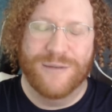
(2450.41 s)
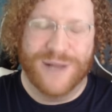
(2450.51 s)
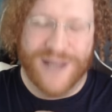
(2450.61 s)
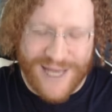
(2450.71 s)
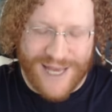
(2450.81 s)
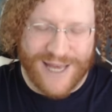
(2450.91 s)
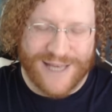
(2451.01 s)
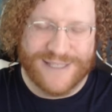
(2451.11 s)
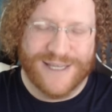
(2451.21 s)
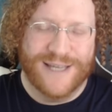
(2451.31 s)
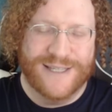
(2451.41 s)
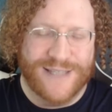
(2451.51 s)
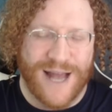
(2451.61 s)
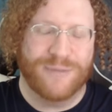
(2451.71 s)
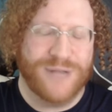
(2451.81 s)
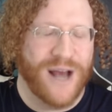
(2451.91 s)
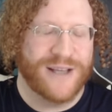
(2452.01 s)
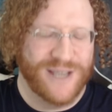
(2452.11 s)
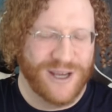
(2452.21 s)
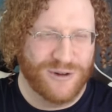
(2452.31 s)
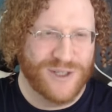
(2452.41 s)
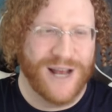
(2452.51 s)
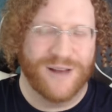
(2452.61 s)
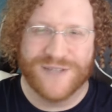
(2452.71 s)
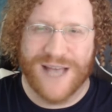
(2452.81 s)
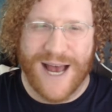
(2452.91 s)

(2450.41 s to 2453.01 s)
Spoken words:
Please stop doxing yourselves.